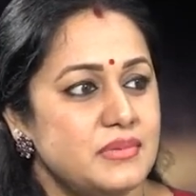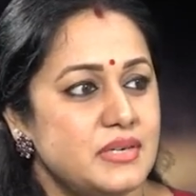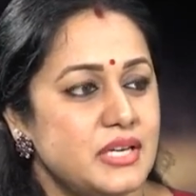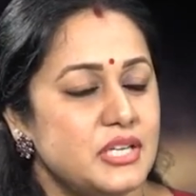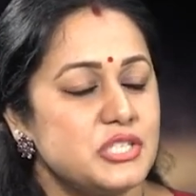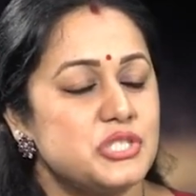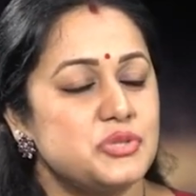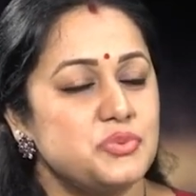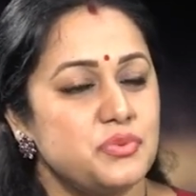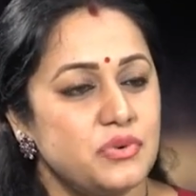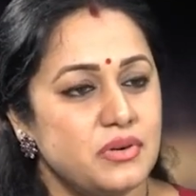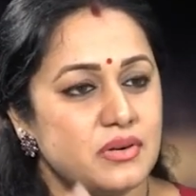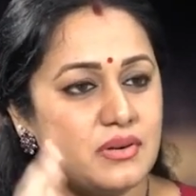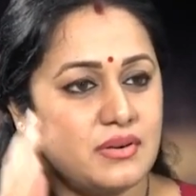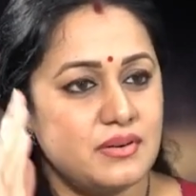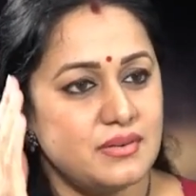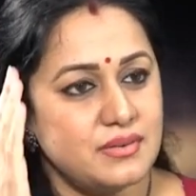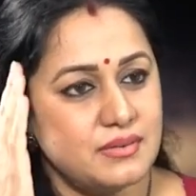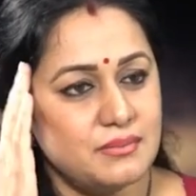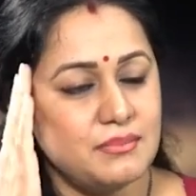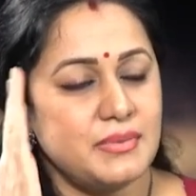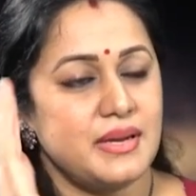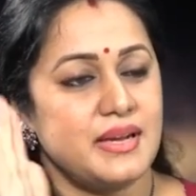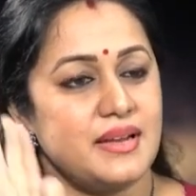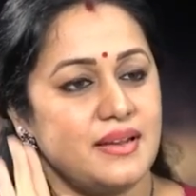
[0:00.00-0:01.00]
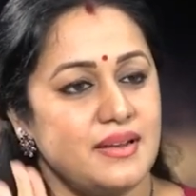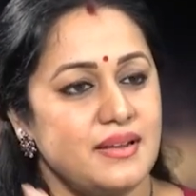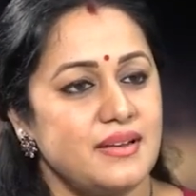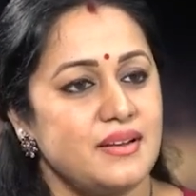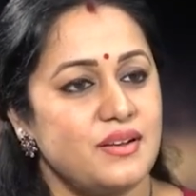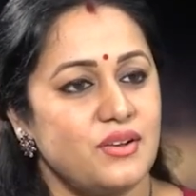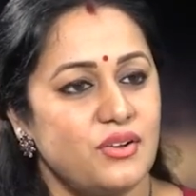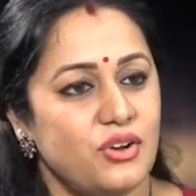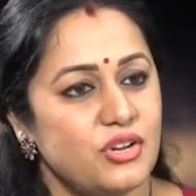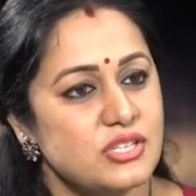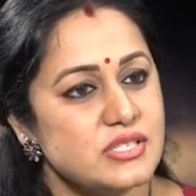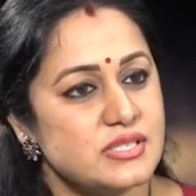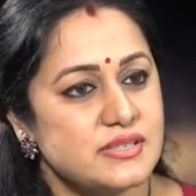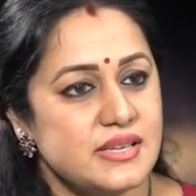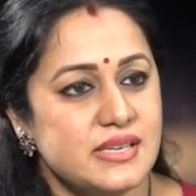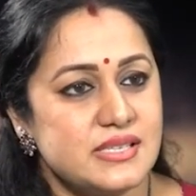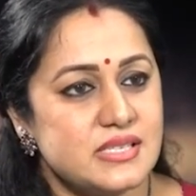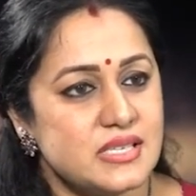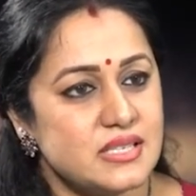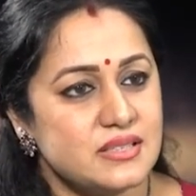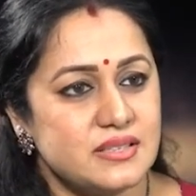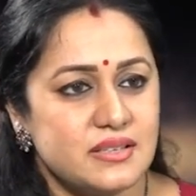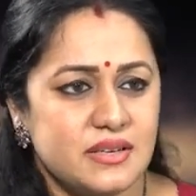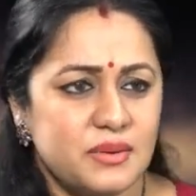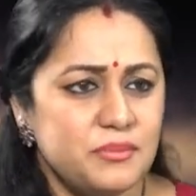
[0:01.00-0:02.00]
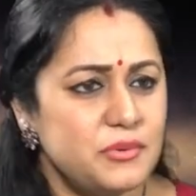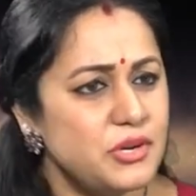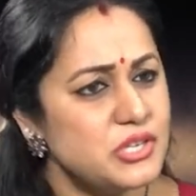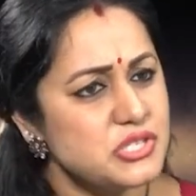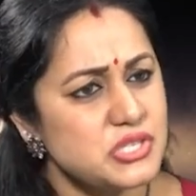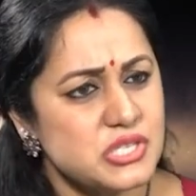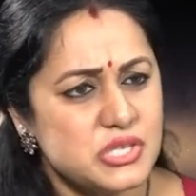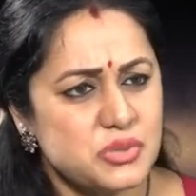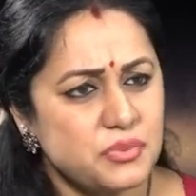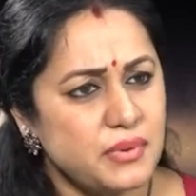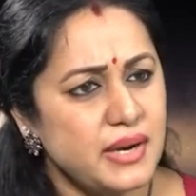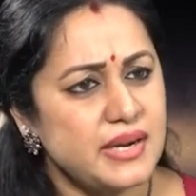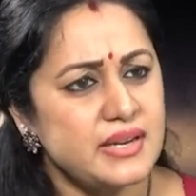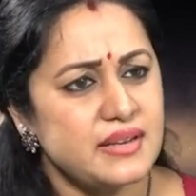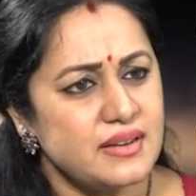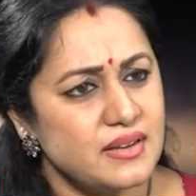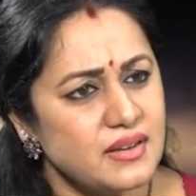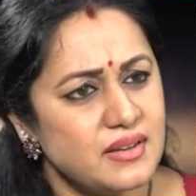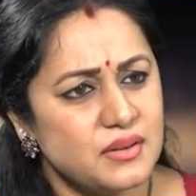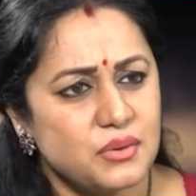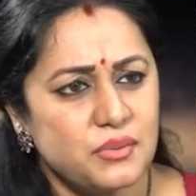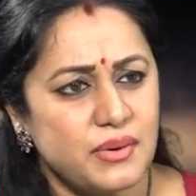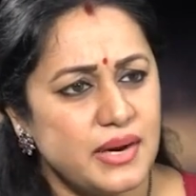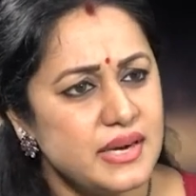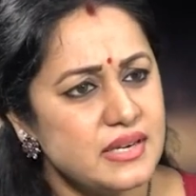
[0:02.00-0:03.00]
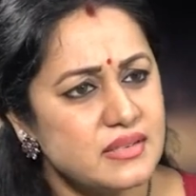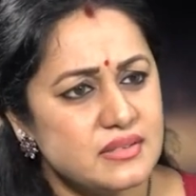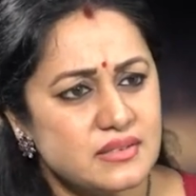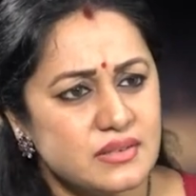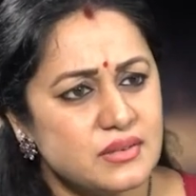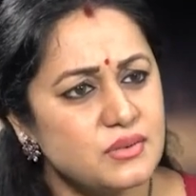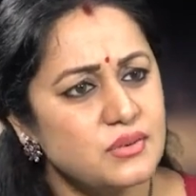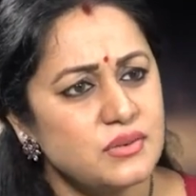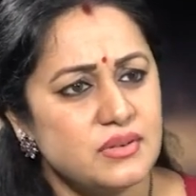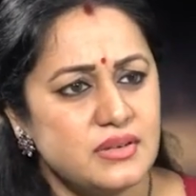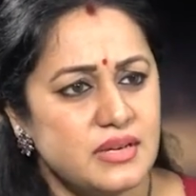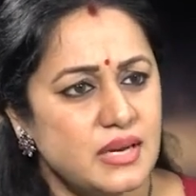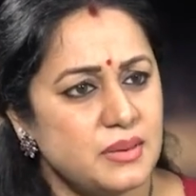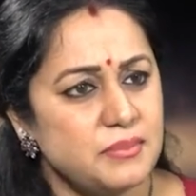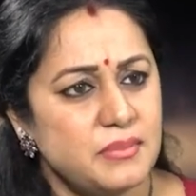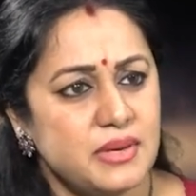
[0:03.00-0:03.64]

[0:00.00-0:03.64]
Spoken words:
Touch wood, by God's grace, the remuneration is quite good.